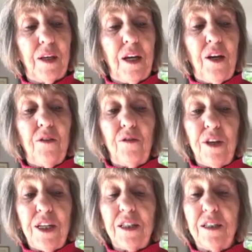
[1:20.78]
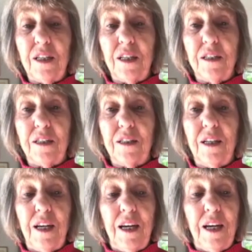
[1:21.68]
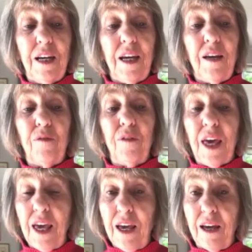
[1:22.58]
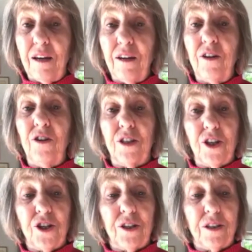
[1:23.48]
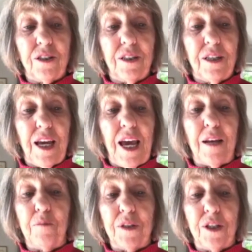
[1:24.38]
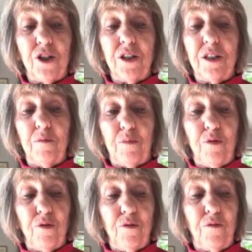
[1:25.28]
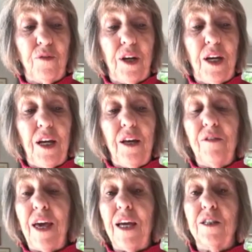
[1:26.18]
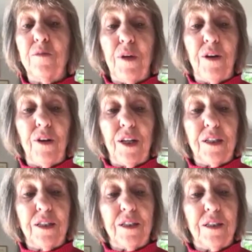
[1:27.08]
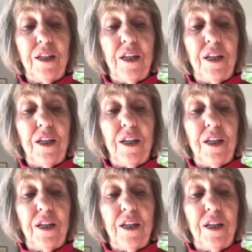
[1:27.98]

The thesis is, if their conditions and positions improve, they experience